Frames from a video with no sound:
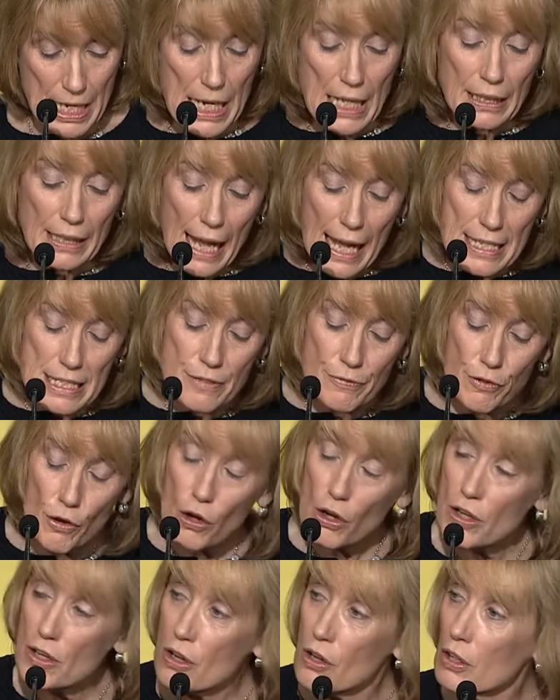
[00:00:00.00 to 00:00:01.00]
Last
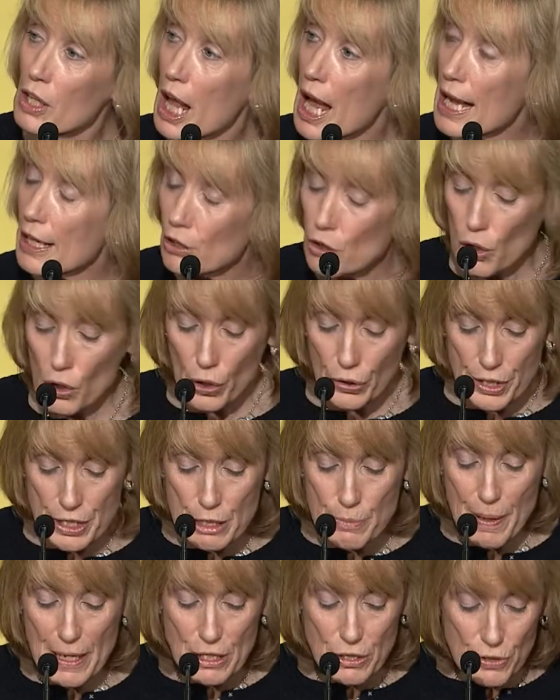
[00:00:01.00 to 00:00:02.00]
fall, I called a
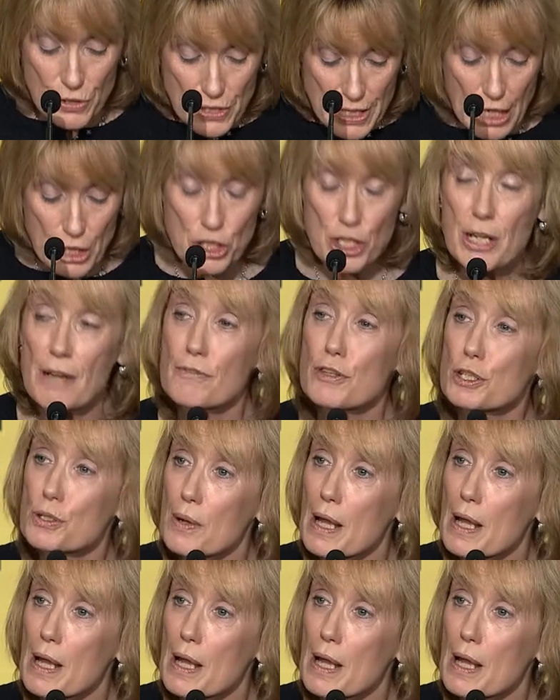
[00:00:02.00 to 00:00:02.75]
special session of the New